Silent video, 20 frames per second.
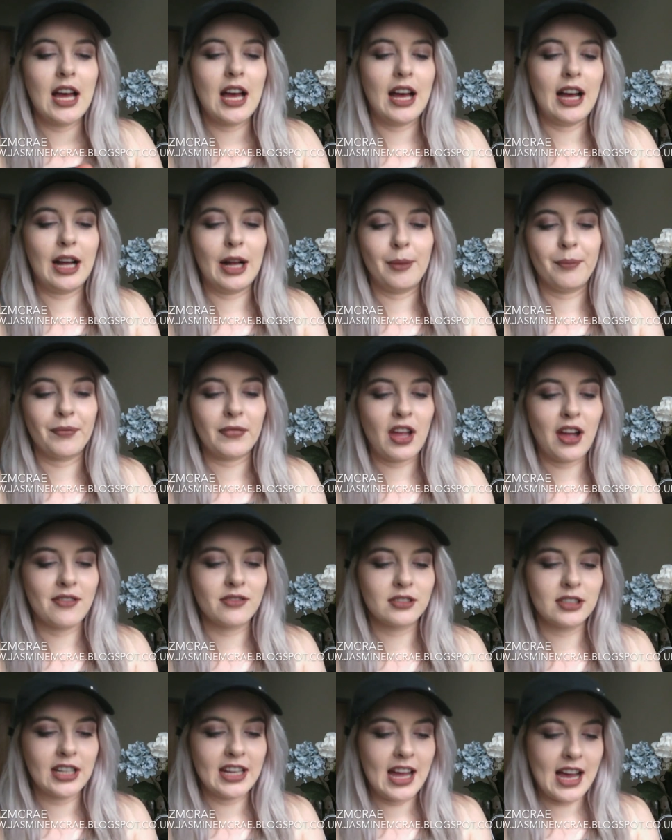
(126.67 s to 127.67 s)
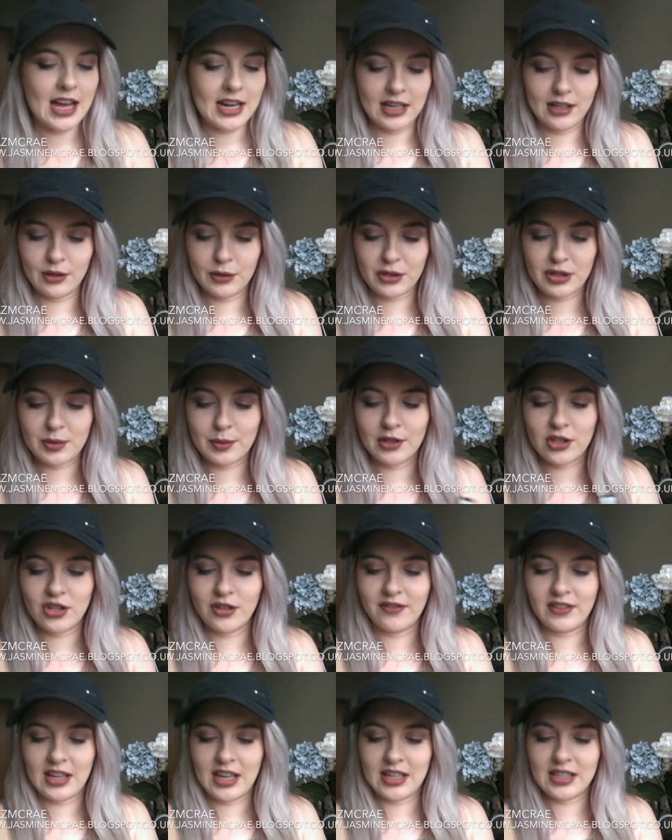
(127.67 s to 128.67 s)
I've already had a little swatch
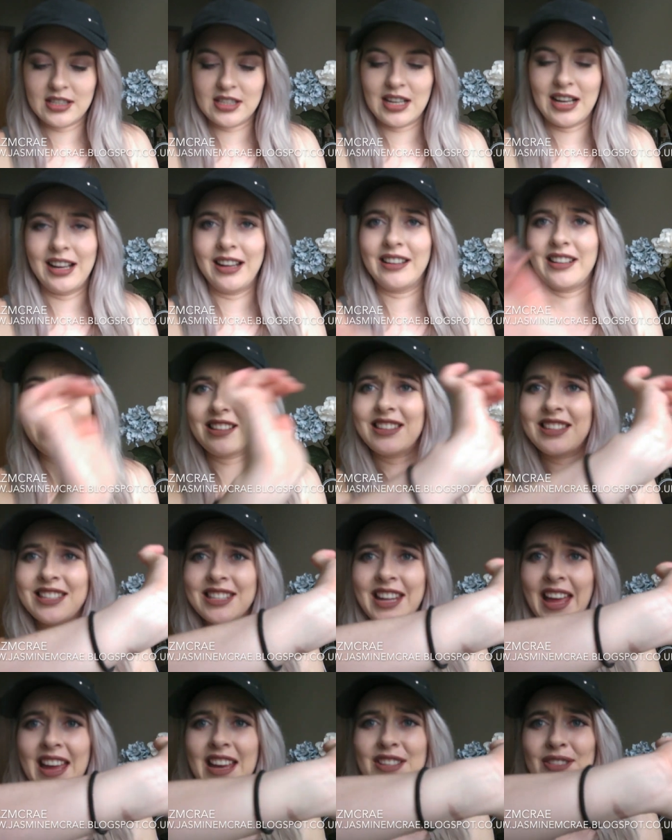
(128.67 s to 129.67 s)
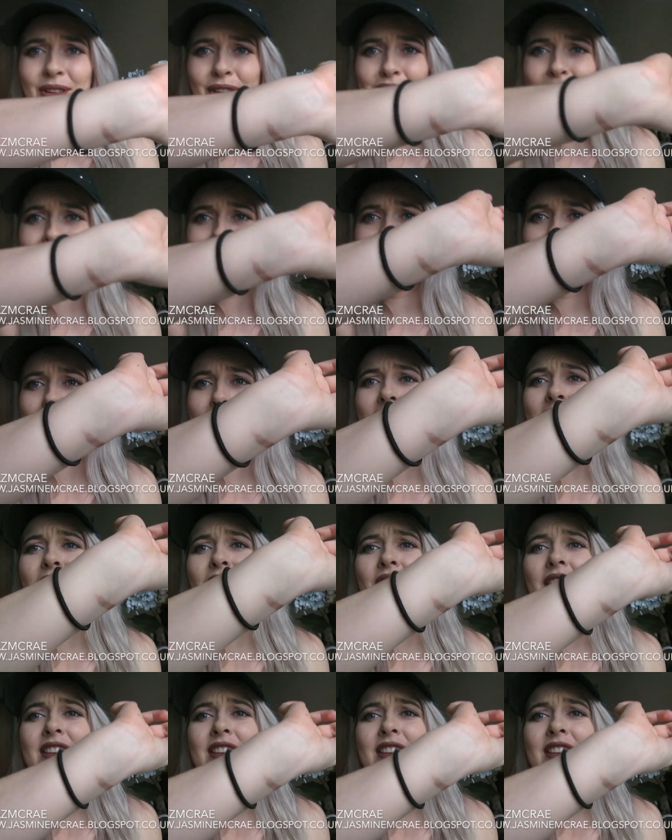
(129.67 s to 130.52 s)
of this and it stays on really well.